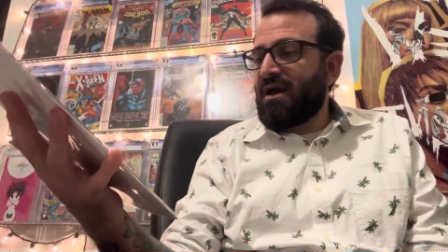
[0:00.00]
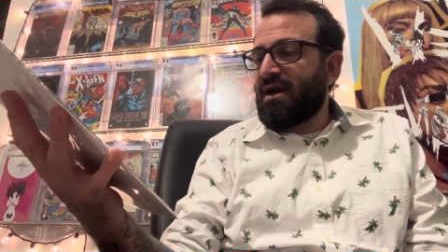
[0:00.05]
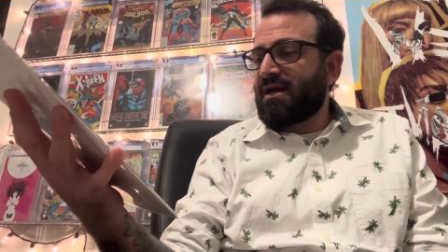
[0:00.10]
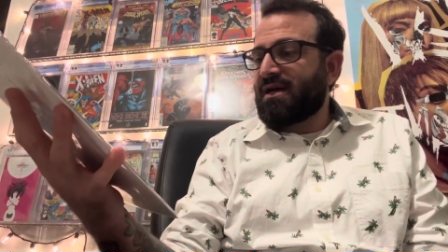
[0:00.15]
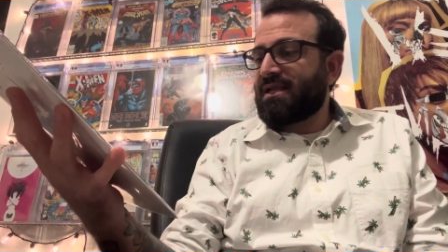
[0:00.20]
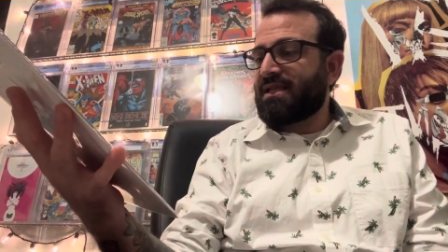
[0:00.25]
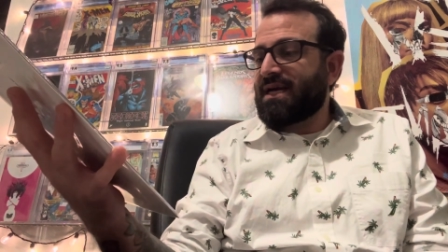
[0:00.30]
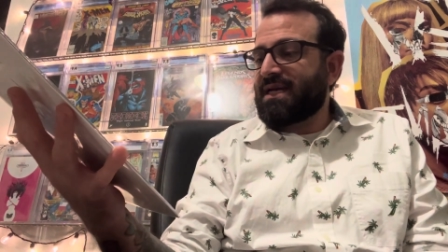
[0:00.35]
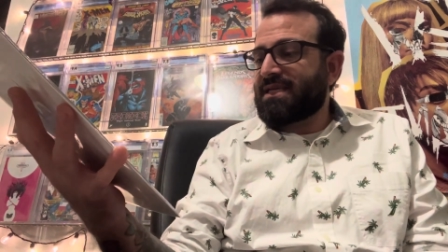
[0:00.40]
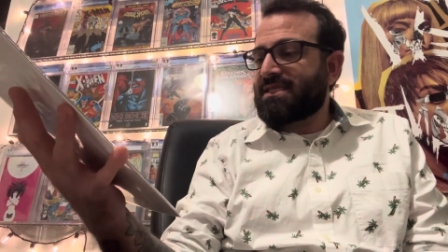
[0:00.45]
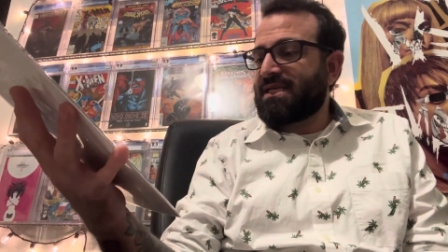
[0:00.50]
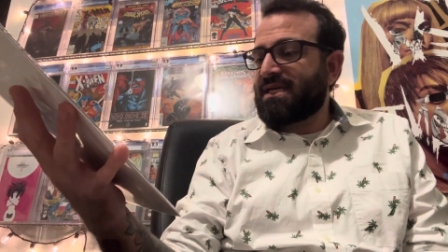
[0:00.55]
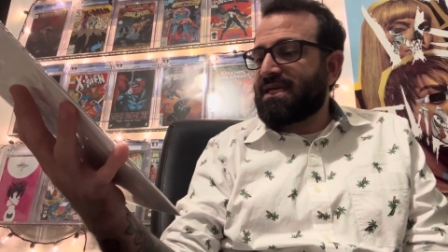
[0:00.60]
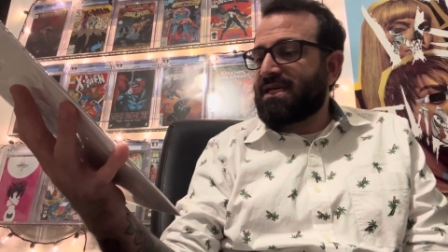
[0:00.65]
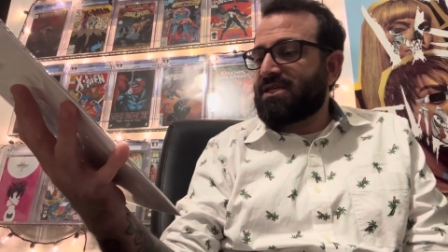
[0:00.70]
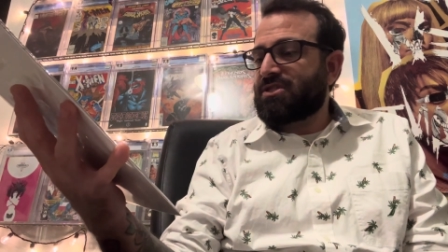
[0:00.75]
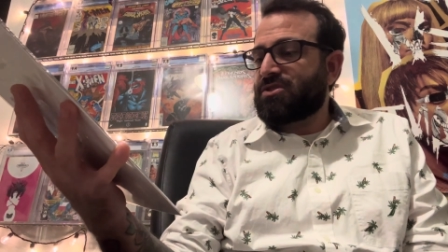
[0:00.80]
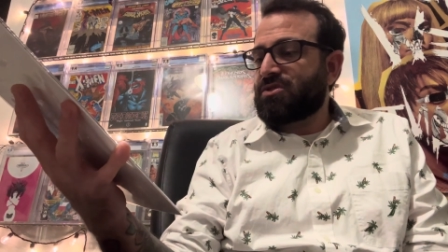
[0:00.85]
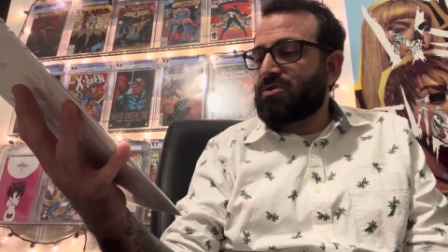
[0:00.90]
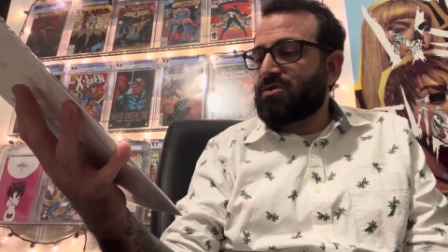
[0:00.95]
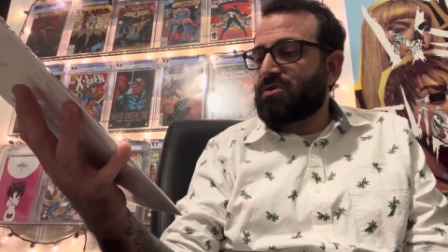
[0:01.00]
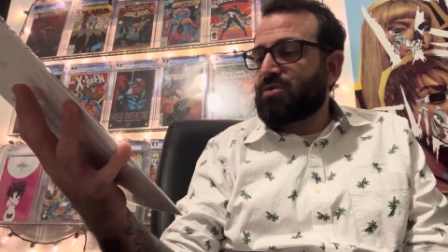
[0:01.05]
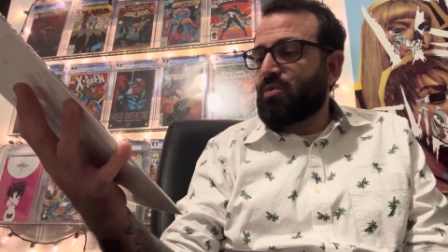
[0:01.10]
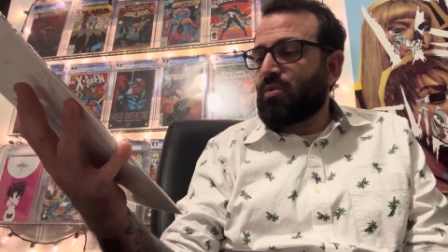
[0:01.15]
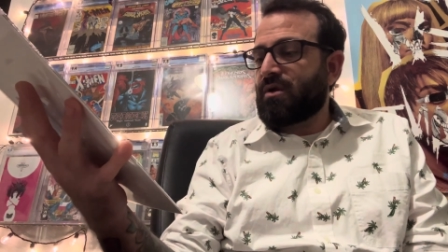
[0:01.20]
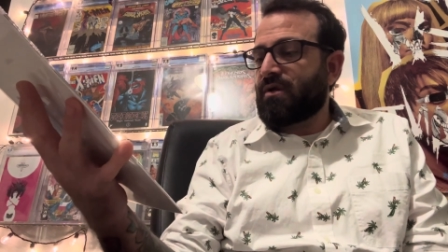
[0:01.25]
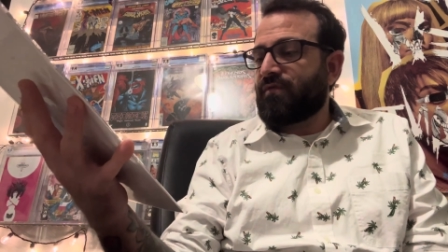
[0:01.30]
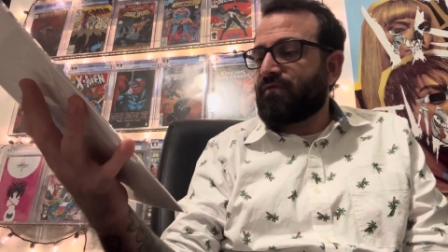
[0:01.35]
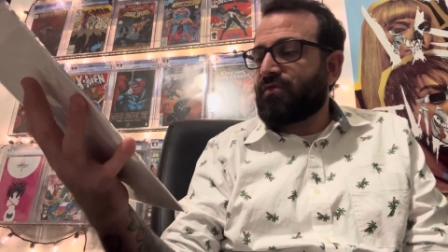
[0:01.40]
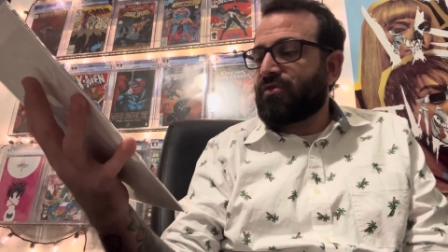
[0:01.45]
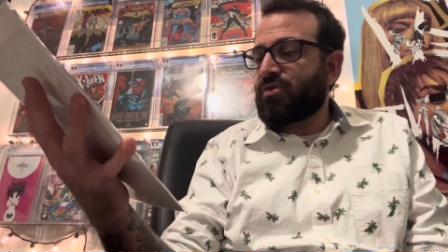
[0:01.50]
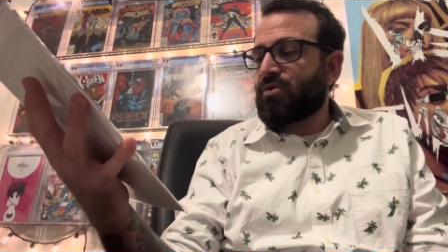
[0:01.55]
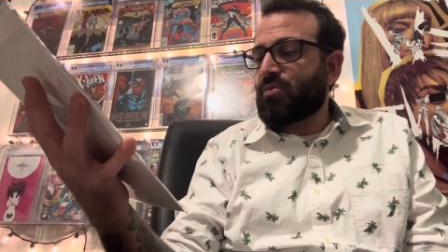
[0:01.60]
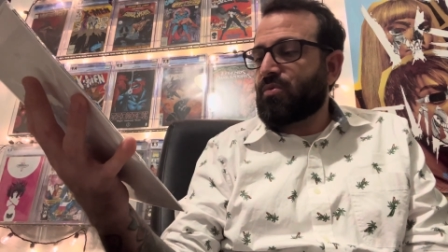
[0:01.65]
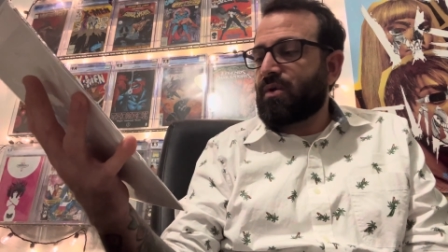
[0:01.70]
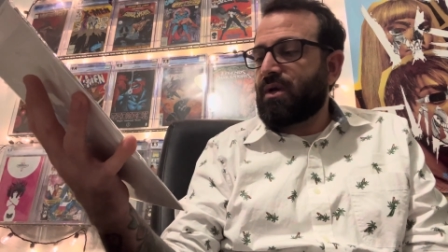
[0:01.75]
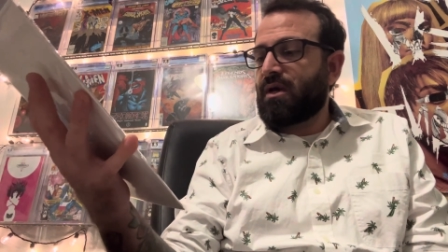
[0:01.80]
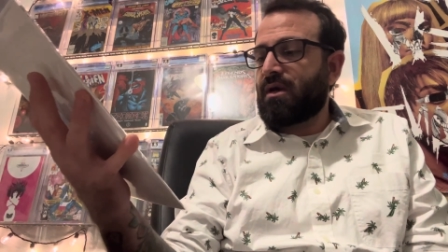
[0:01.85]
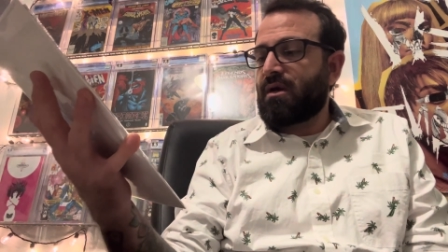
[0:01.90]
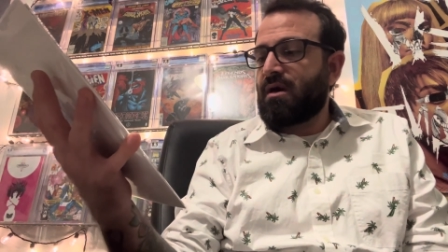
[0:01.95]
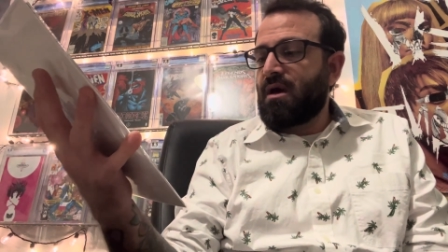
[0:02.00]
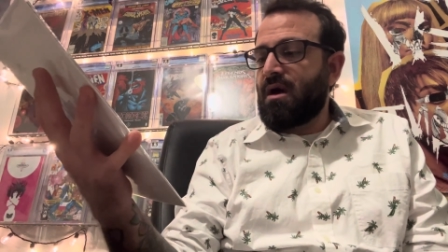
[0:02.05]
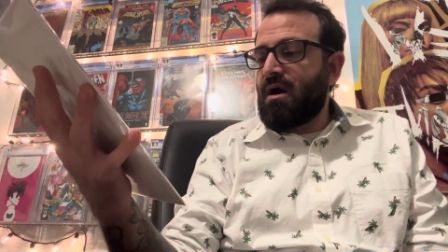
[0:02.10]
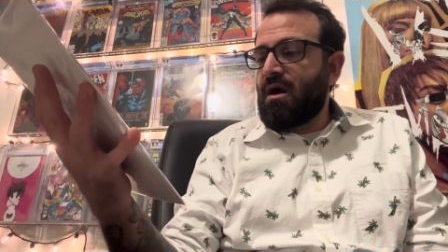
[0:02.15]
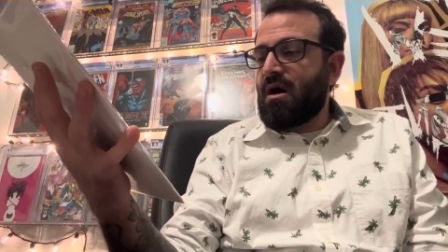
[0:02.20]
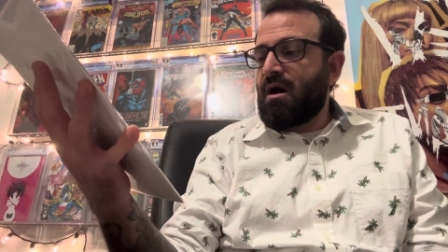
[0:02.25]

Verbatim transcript: collecting issues one of three